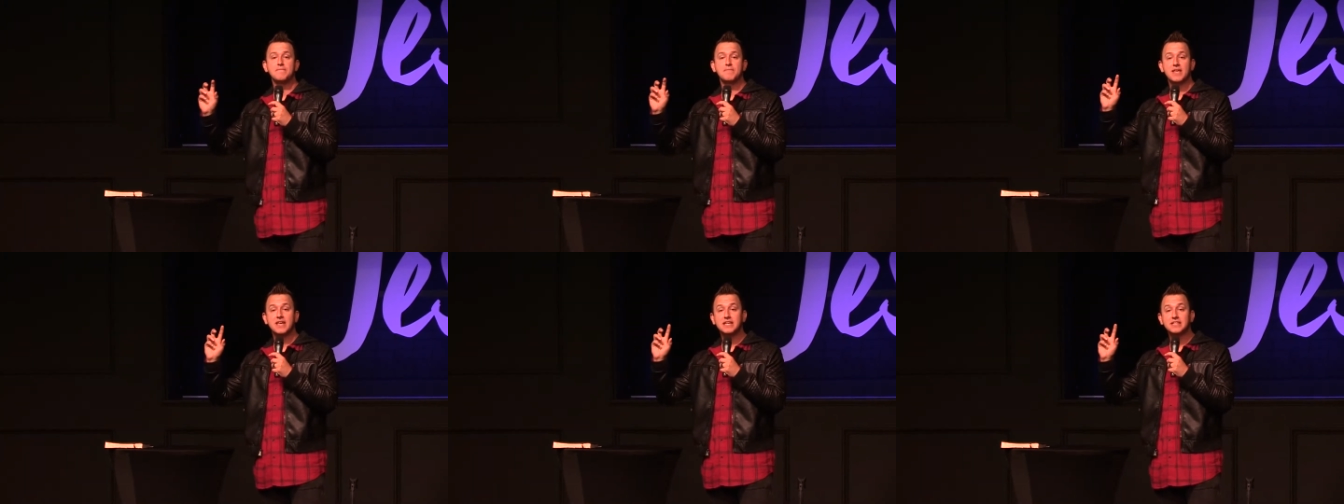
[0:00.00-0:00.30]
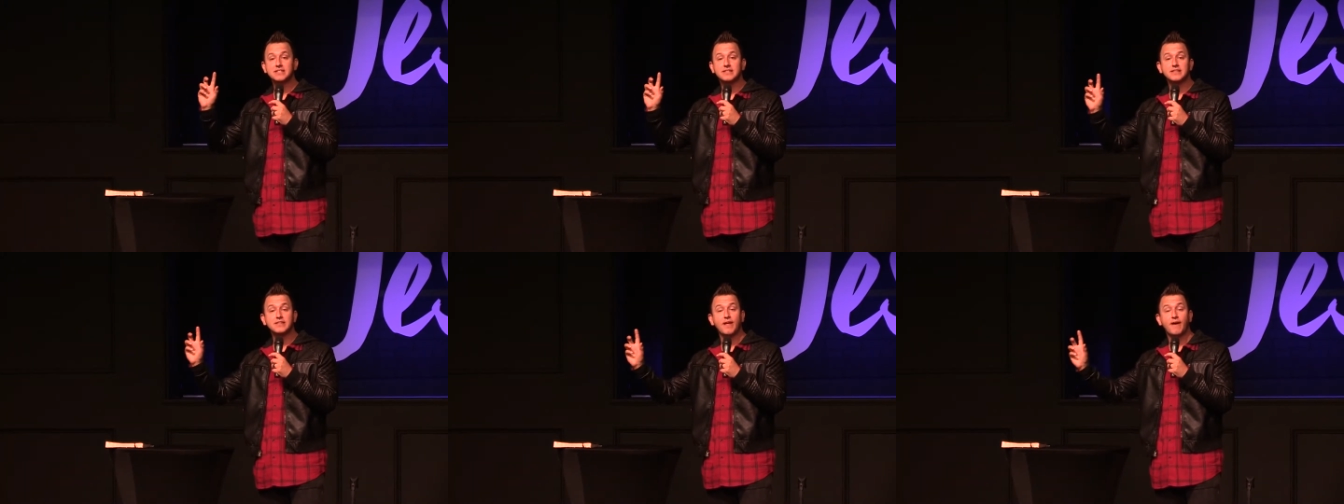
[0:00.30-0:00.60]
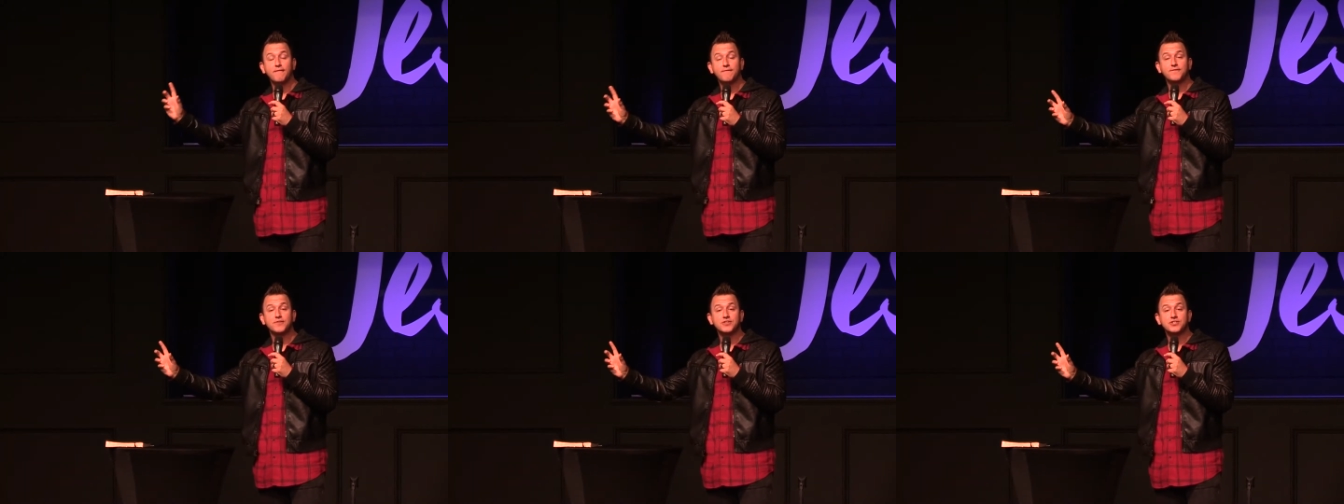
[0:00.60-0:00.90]
his
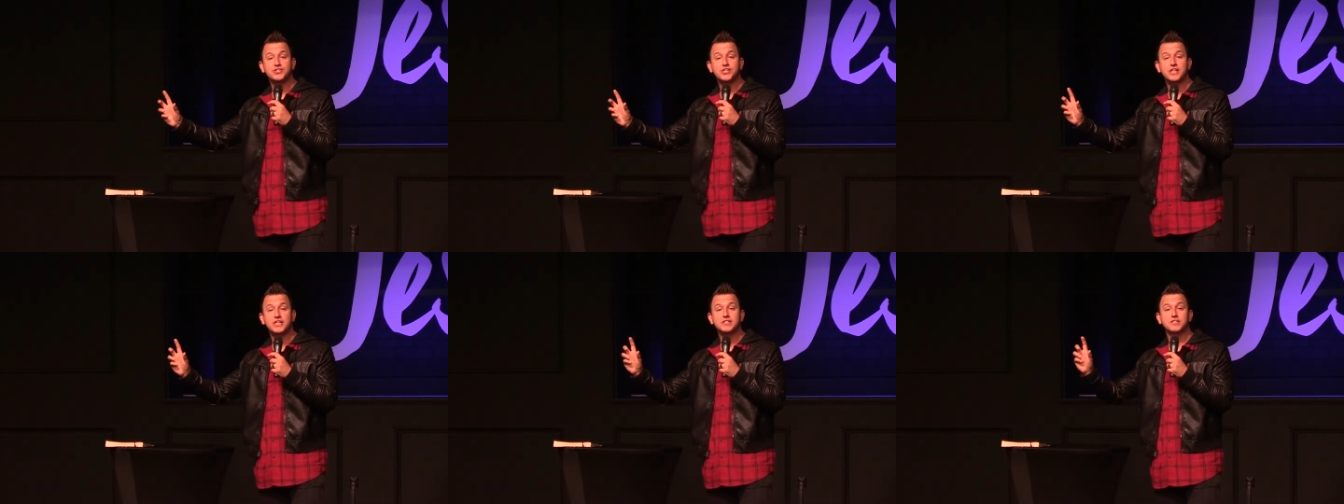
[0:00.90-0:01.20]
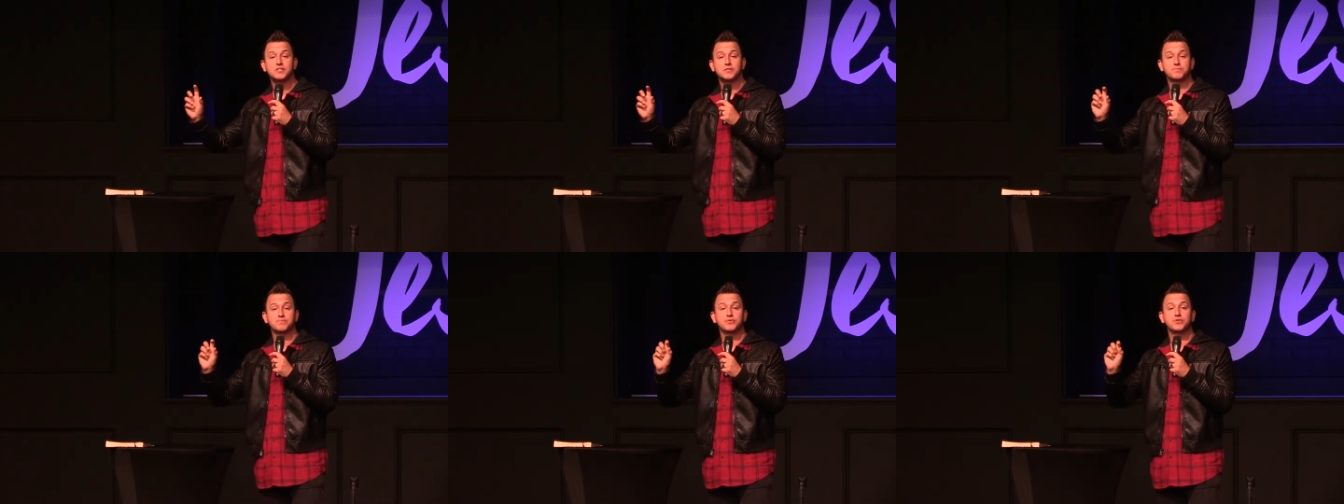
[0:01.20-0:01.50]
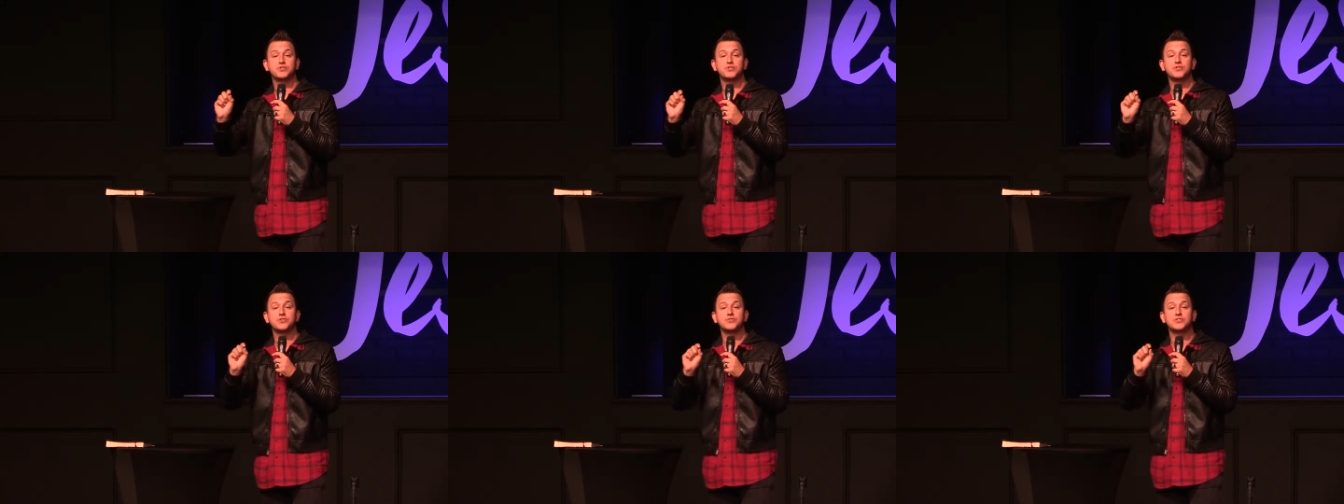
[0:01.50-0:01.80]
love for Jesus
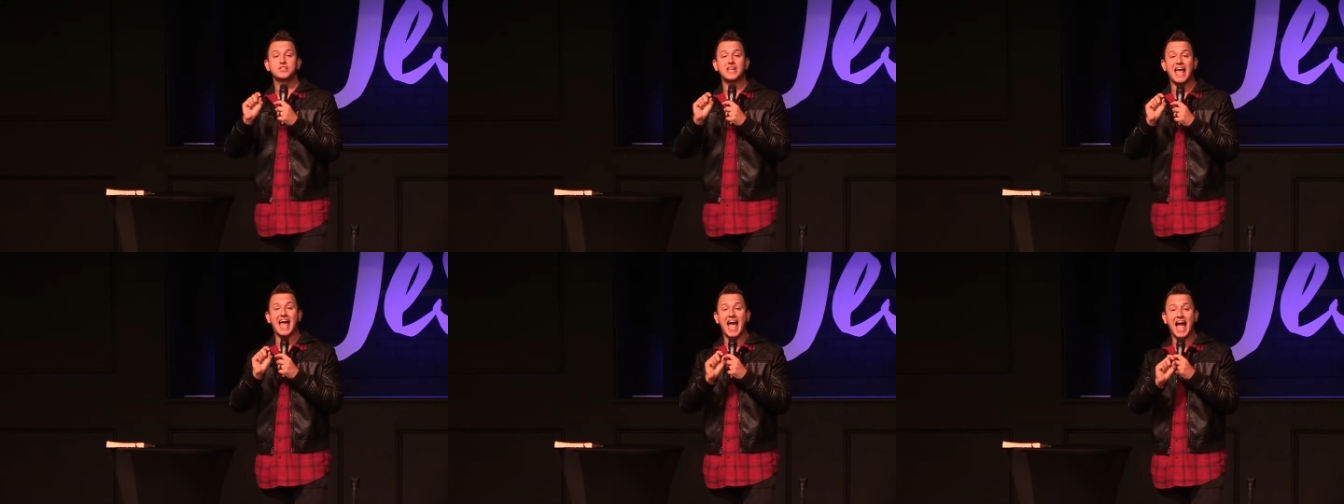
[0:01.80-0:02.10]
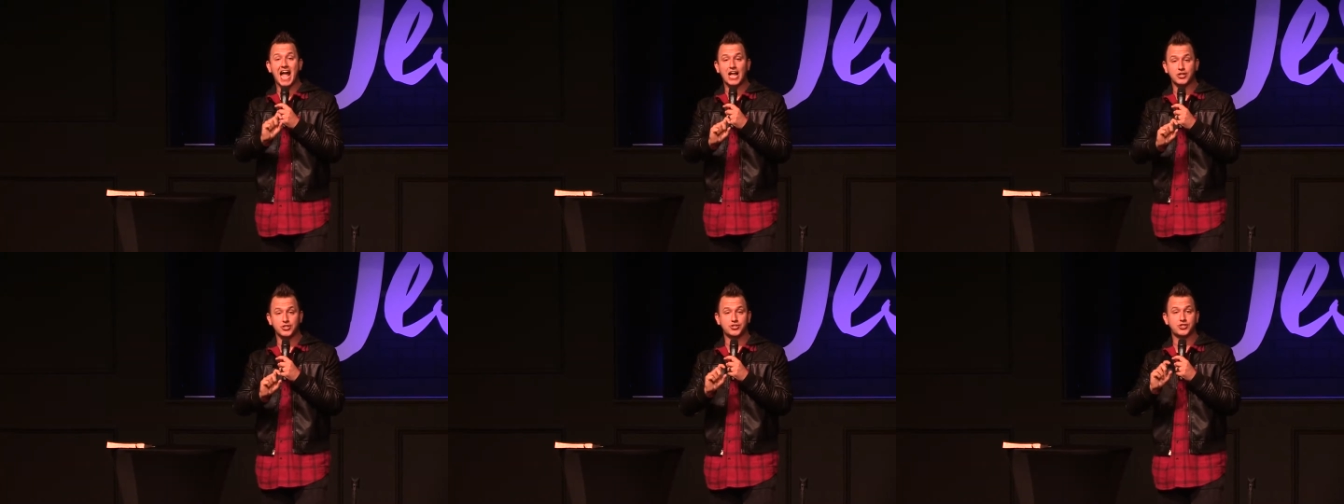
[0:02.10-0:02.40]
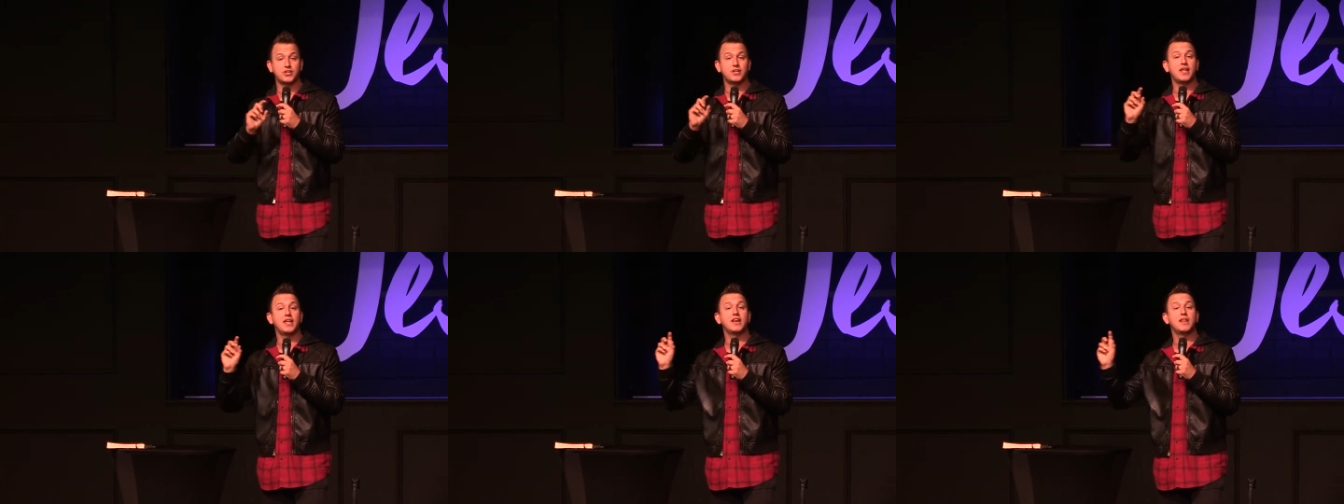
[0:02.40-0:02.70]
produced
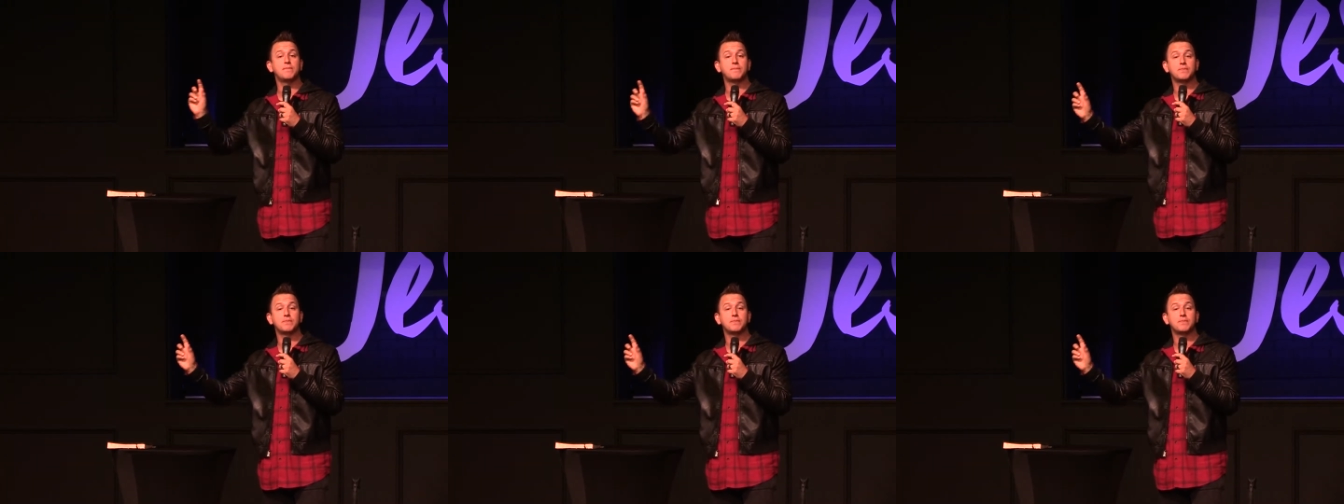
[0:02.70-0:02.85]
action and it